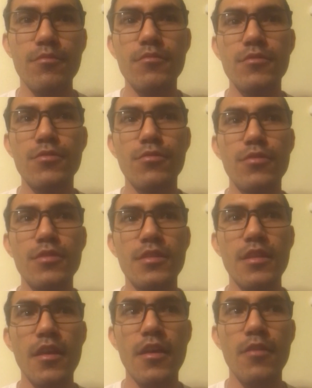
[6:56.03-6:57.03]
Zords
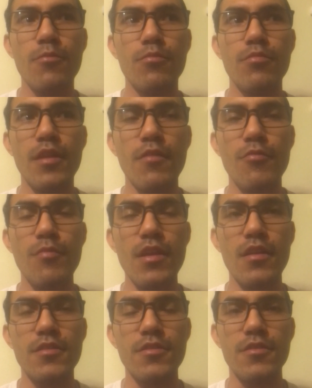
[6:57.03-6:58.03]
that never made
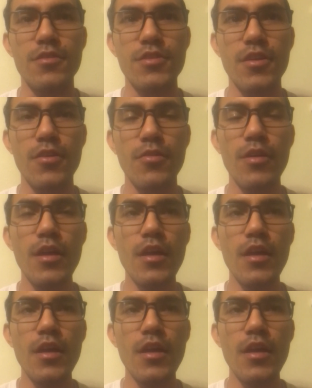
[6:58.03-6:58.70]
it to the show.